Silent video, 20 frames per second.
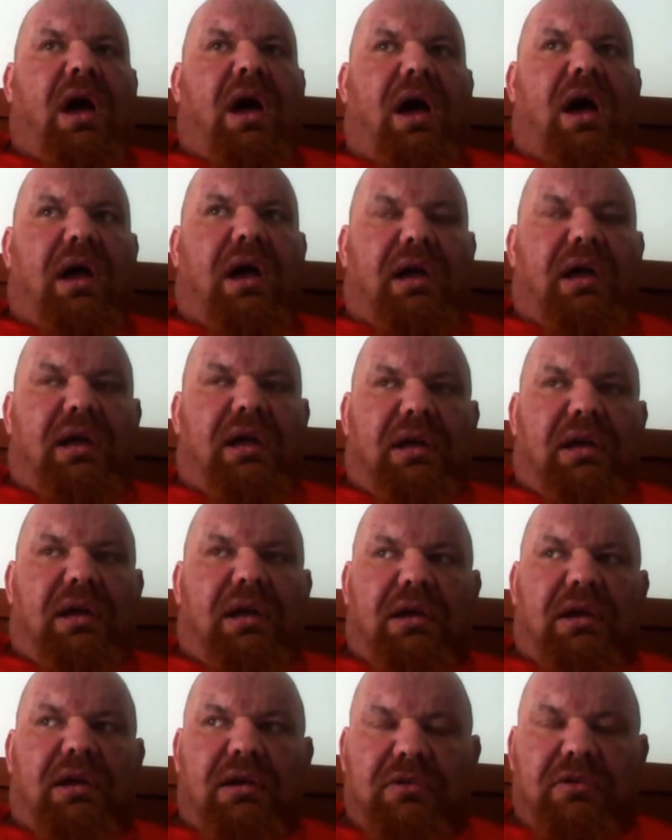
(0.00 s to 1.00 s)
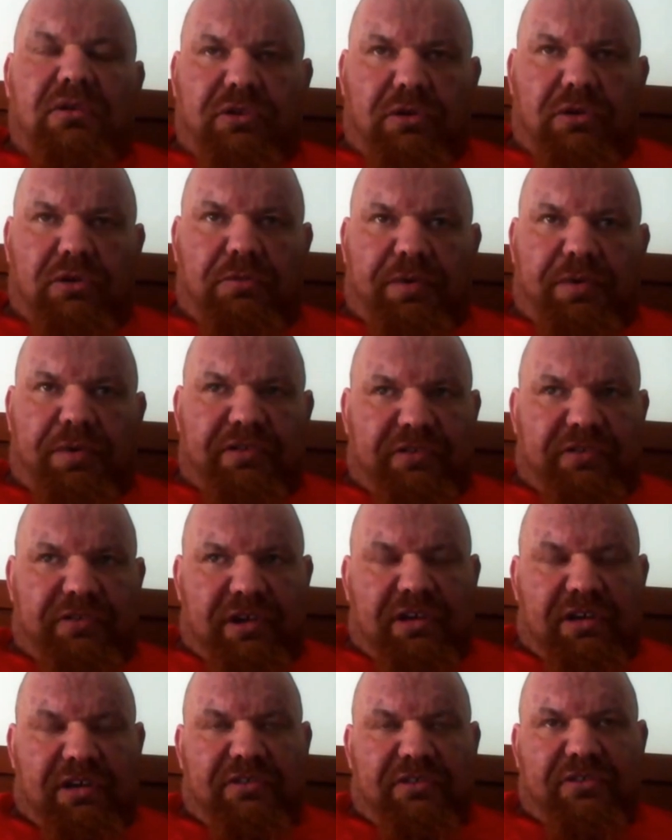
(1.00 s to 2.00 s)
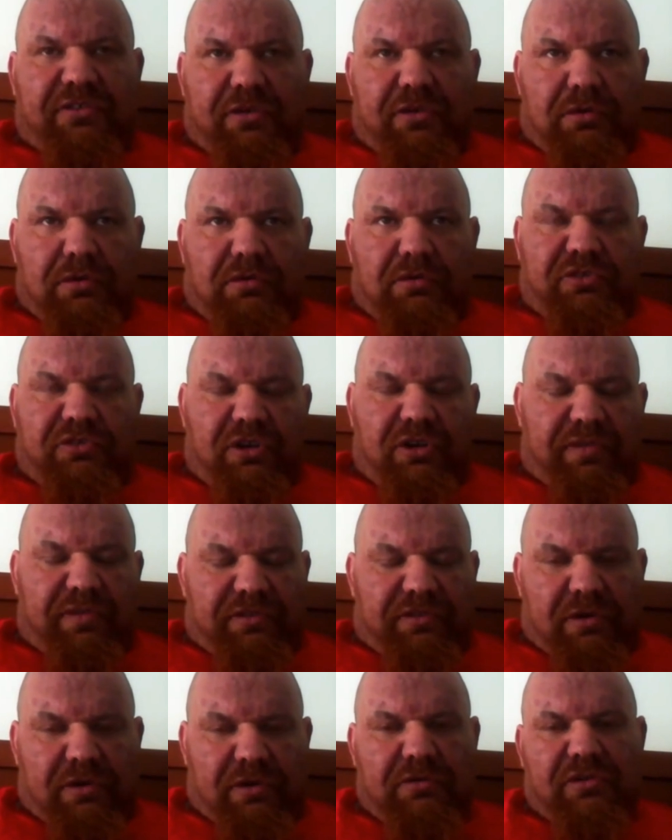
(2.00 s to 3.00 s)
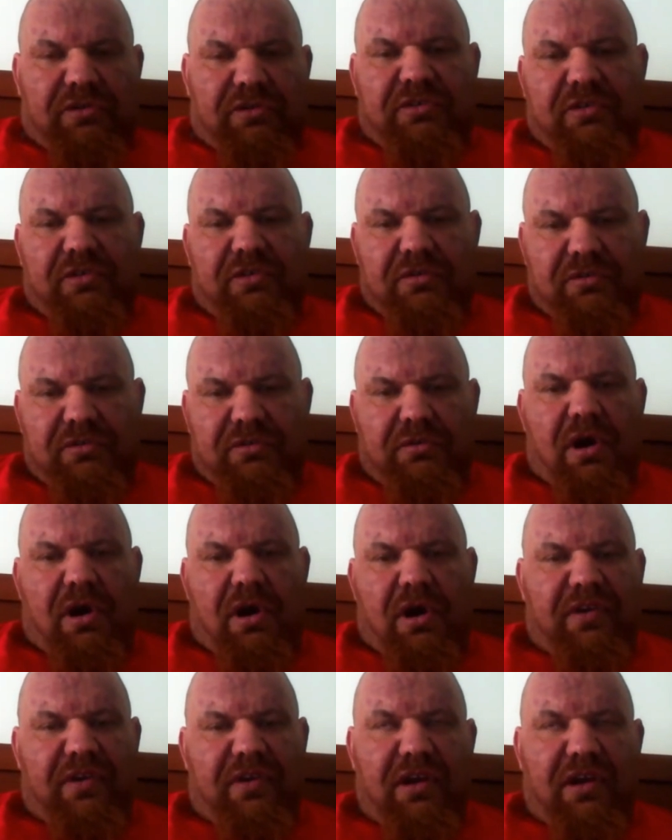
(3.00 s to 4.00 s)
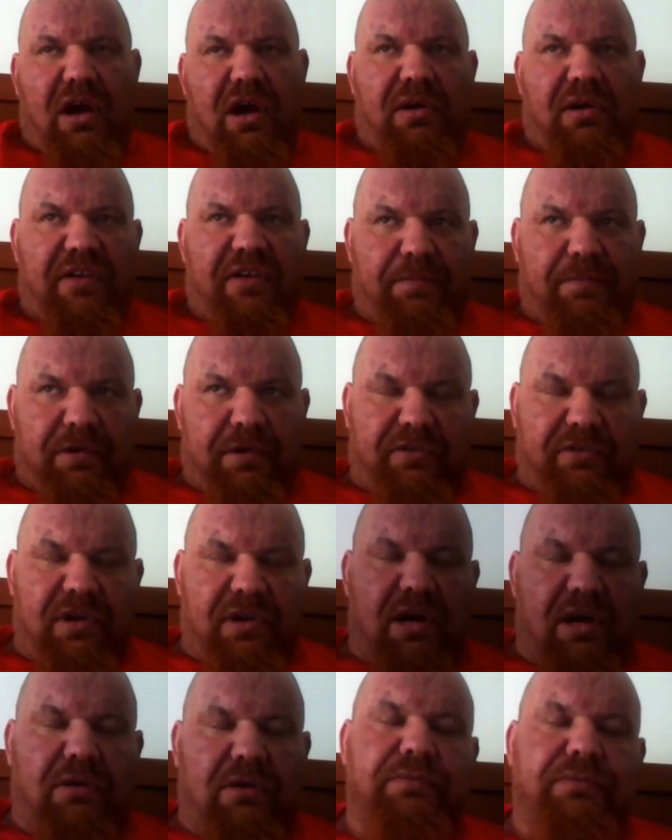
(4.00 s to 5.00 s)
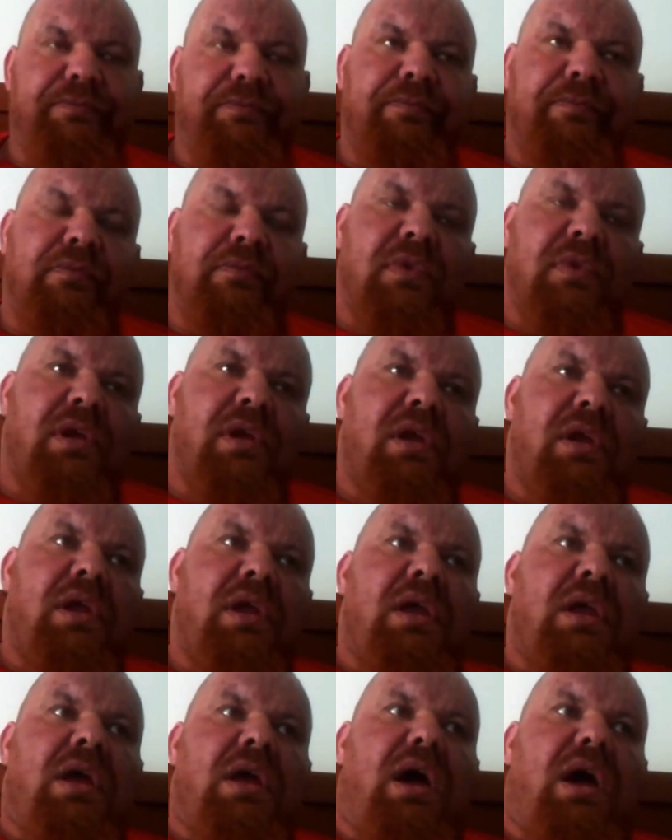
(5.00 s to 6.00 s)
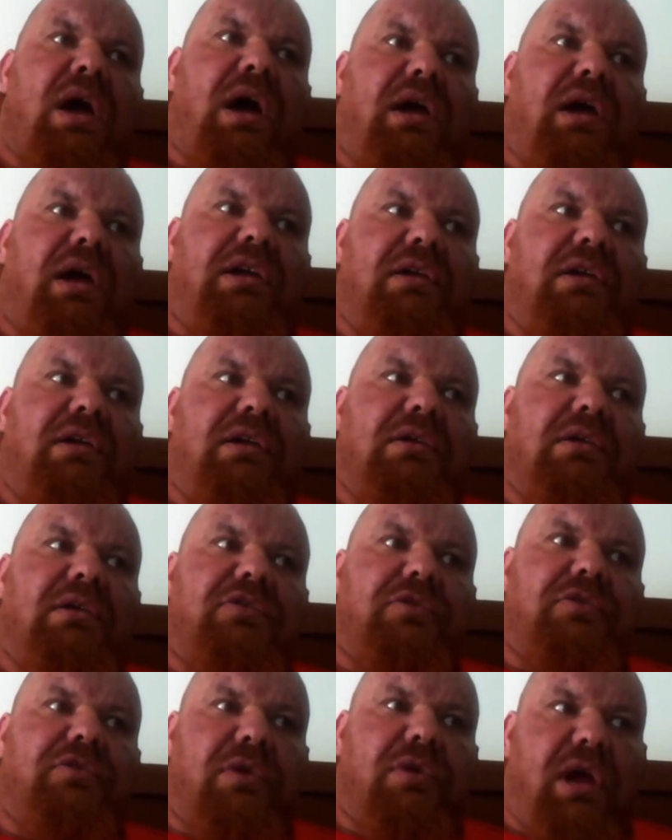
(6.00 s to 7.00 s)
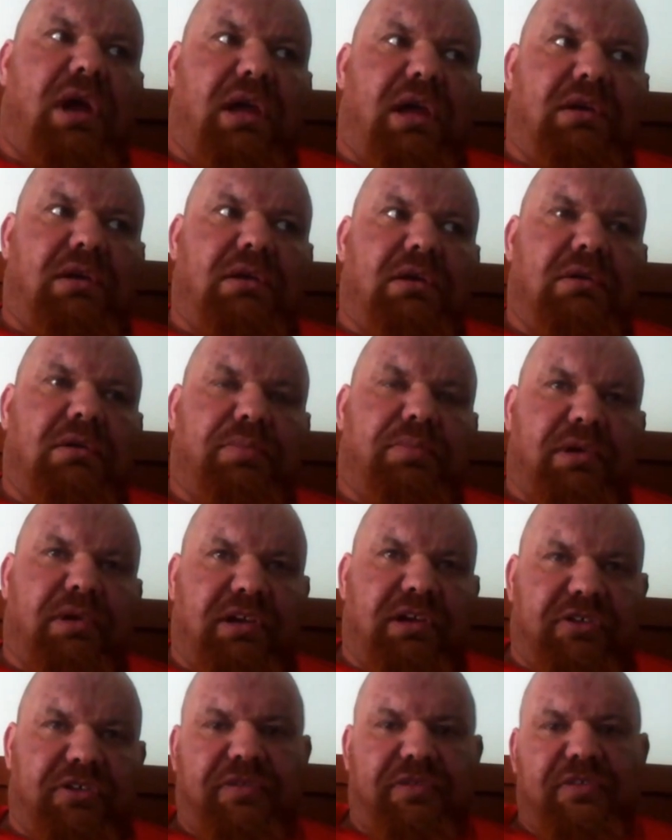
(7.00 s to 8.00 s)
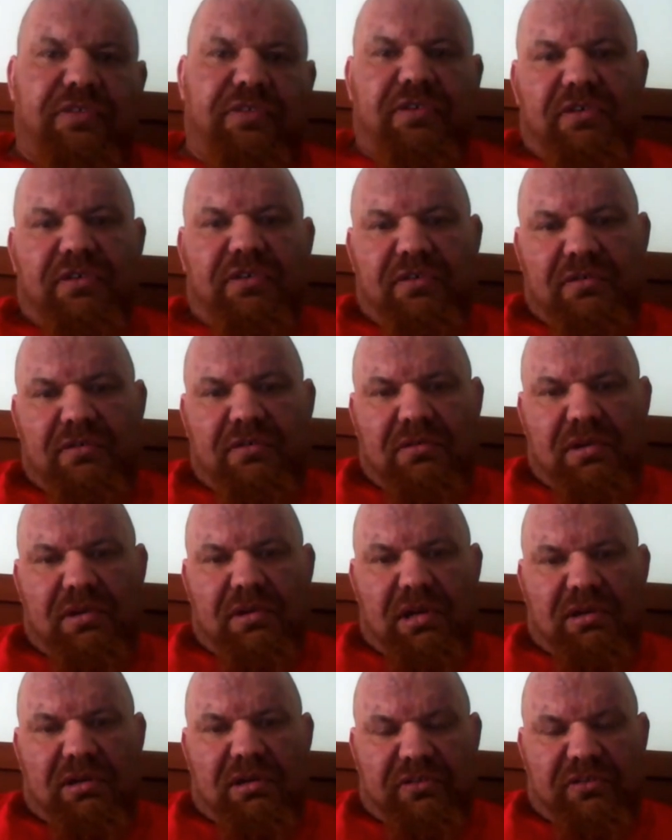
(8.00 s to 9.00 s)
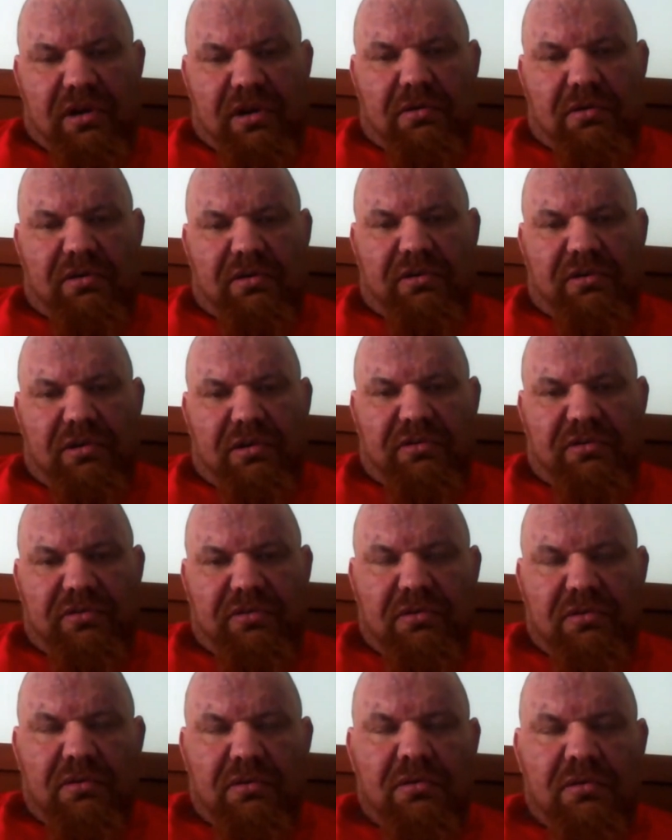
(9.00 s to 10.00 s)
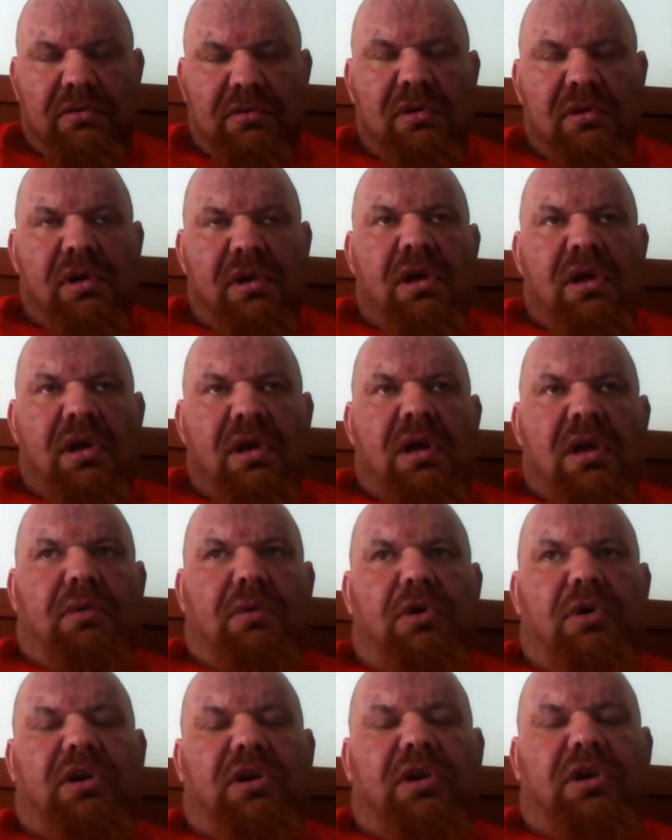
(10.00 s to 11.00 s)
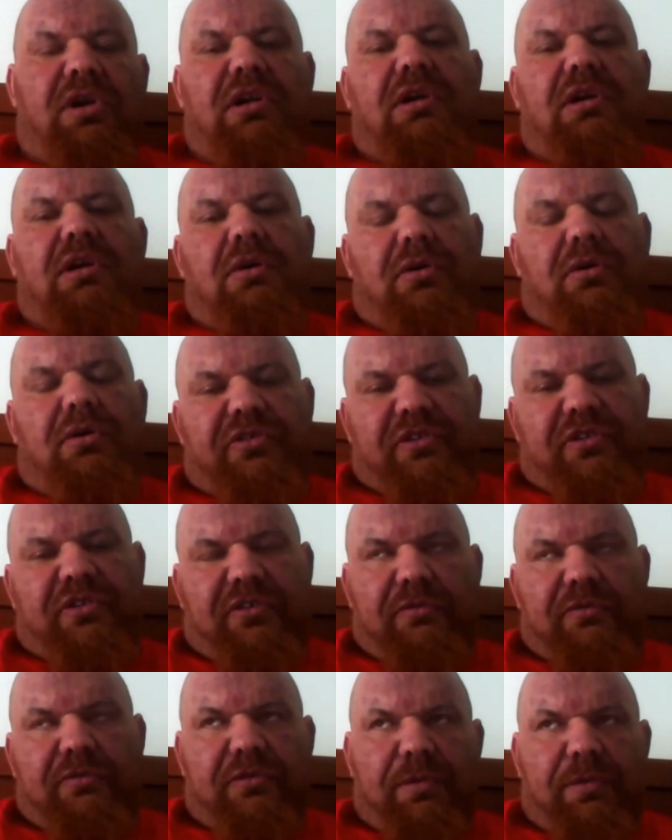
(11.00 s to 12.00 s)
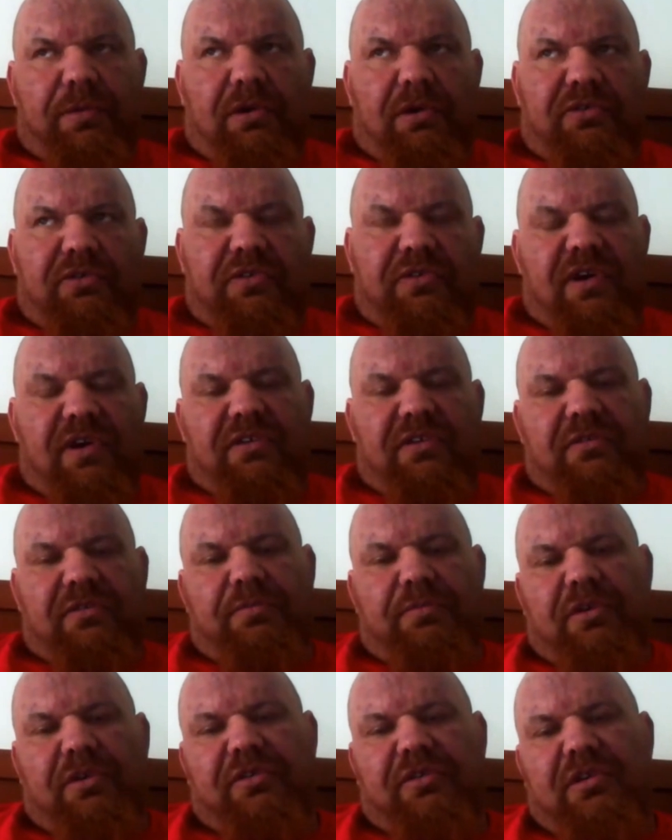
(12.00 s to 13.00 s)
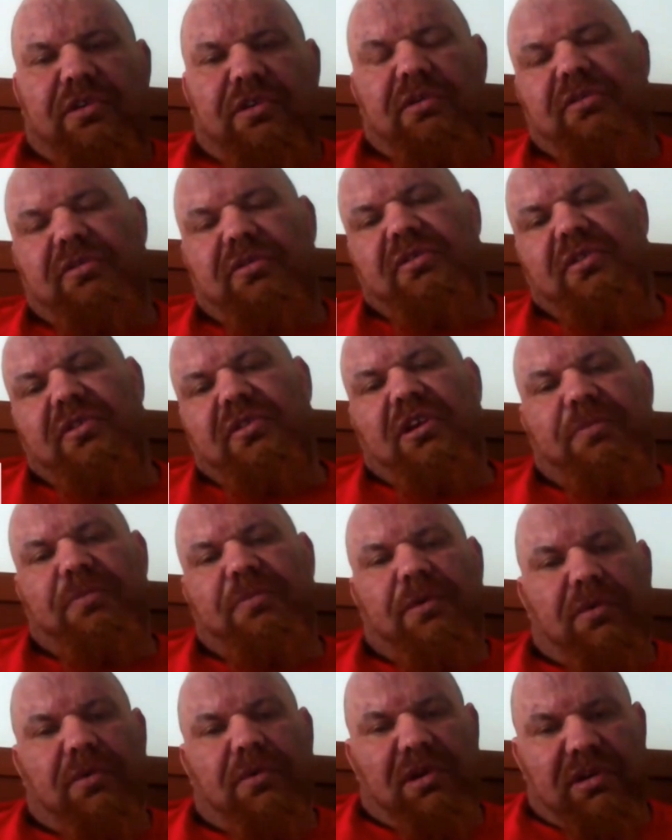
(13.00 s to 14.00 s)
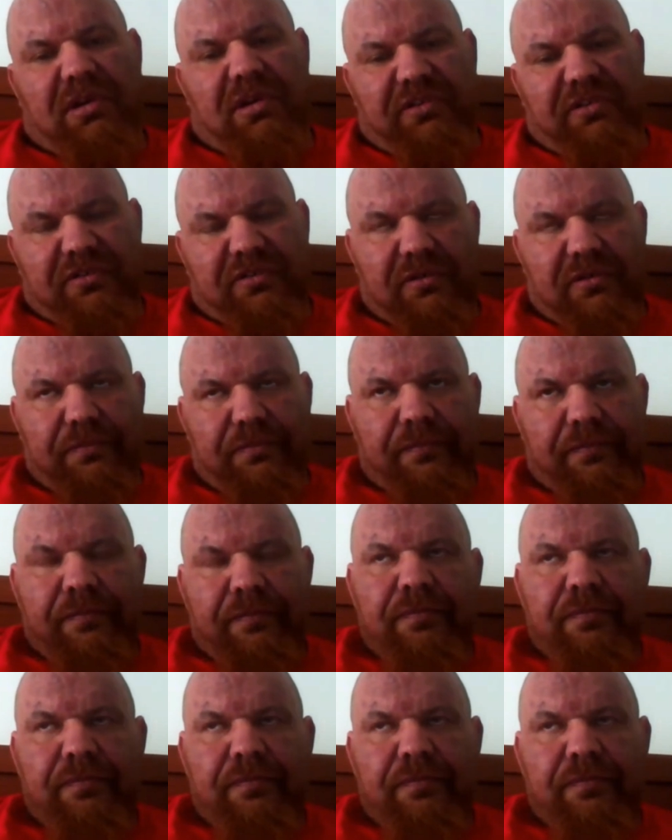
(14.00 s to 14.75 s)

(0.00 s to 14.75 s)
I do presentations to serving soldiers, to RAF personnel. I train police officers in steroid use. I work in the court systems, both defence and prosecution, as an expert witness.